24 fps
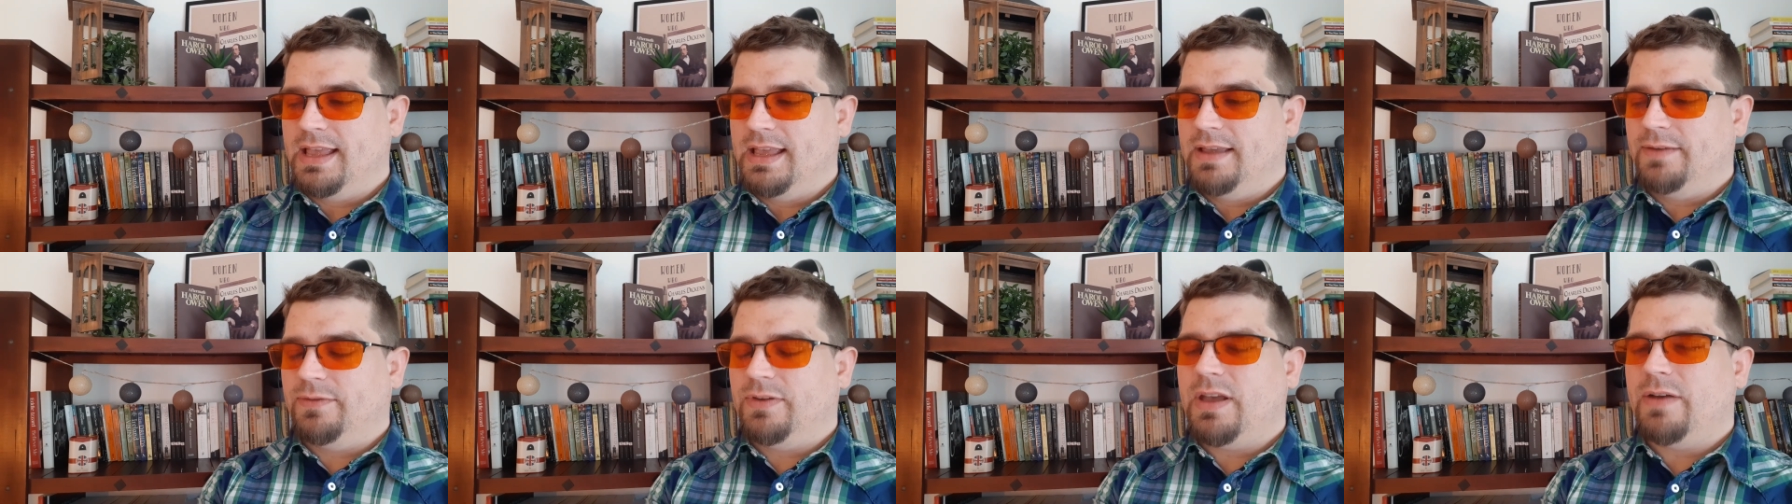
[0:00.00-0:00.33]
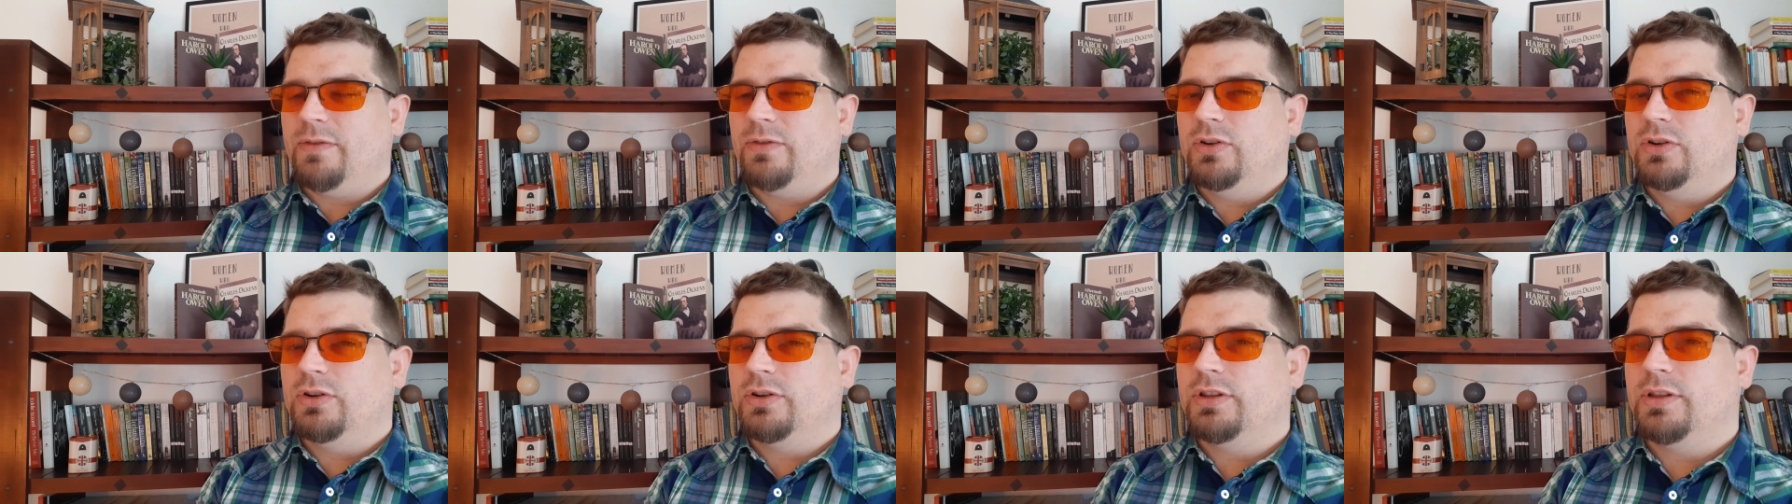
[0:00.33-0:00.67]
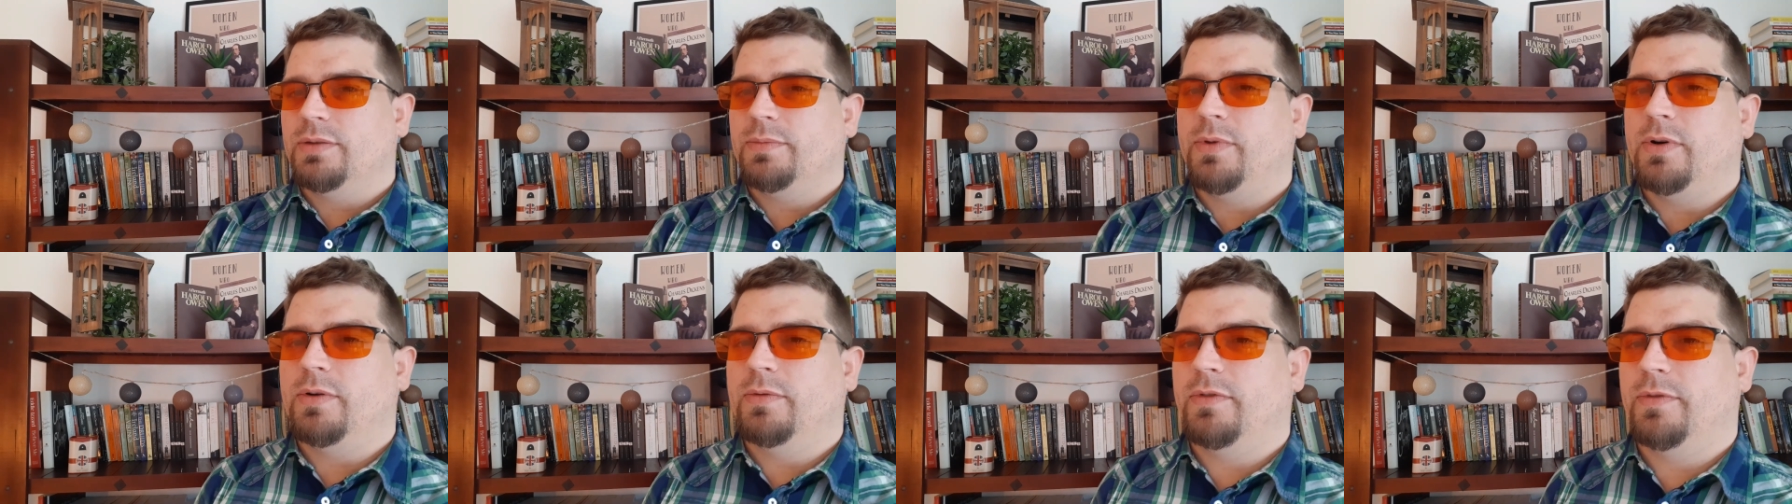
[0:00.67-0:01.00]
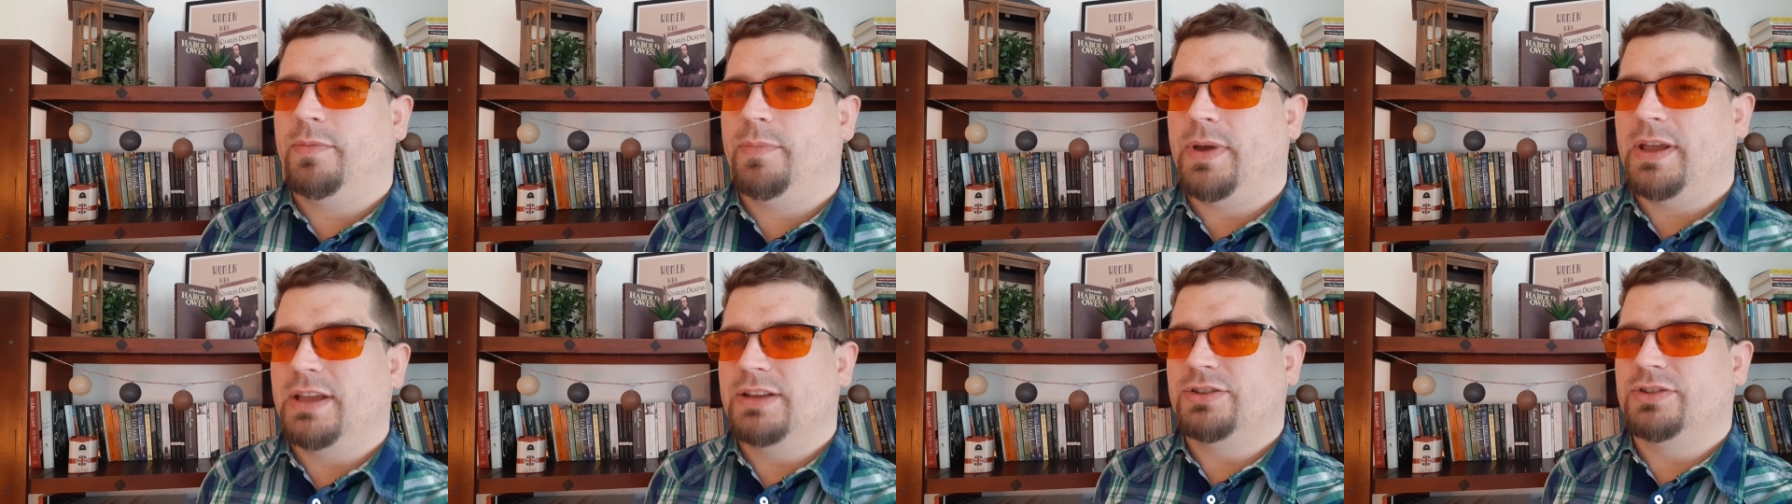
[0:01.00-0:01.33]
If you have a look at the bottom
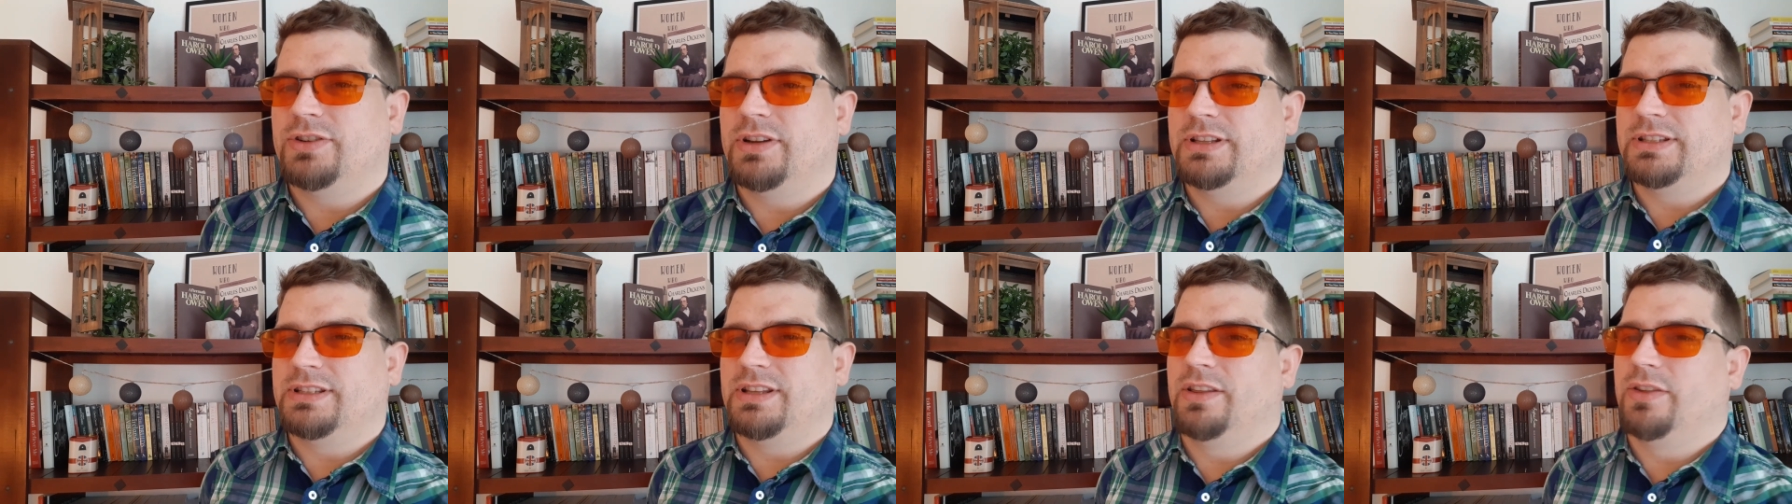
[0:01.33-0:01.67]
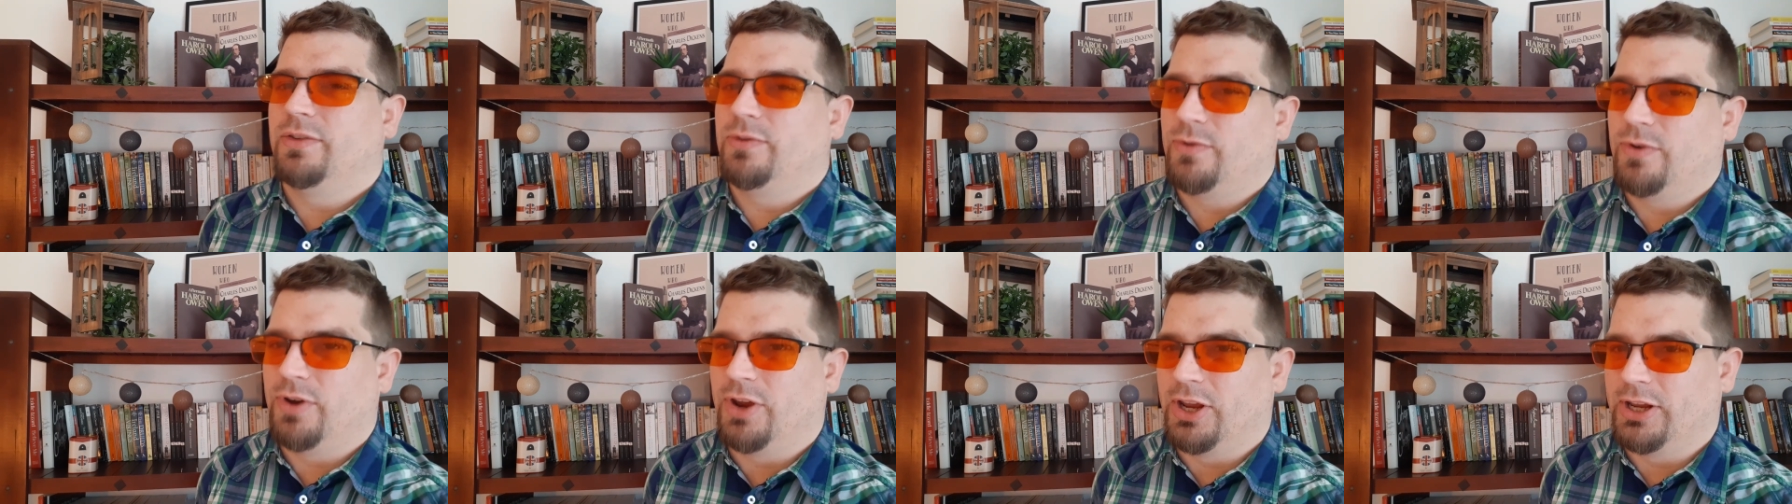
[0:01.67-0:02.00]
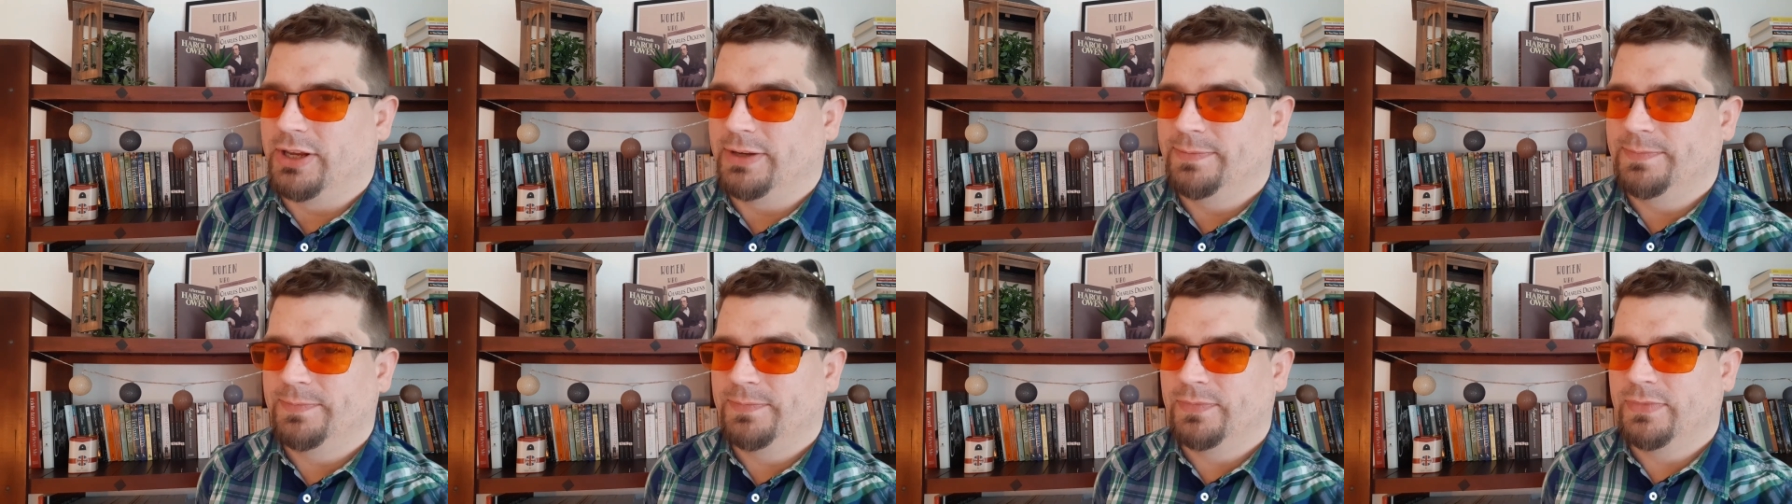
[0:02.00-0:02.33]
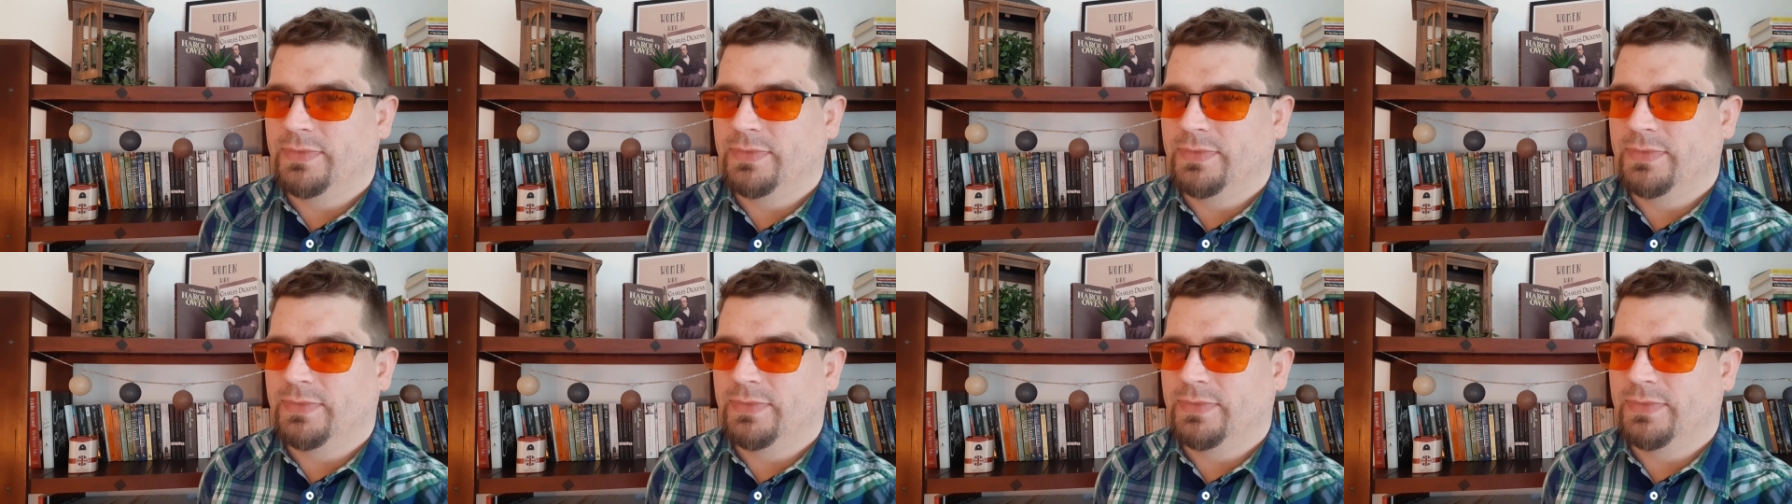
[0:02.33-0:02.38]
of page 93,